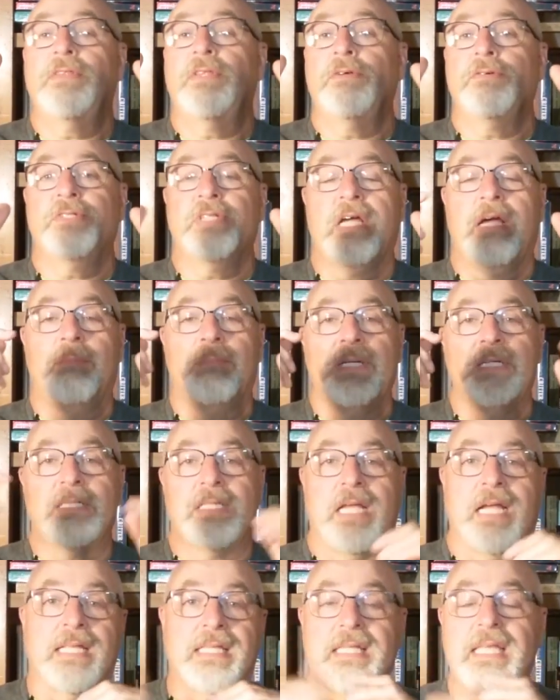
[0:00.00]
of those
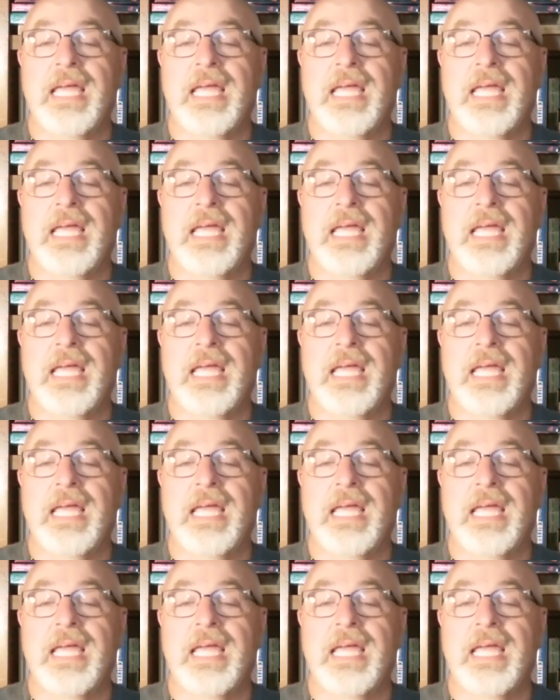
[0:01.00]
zombies like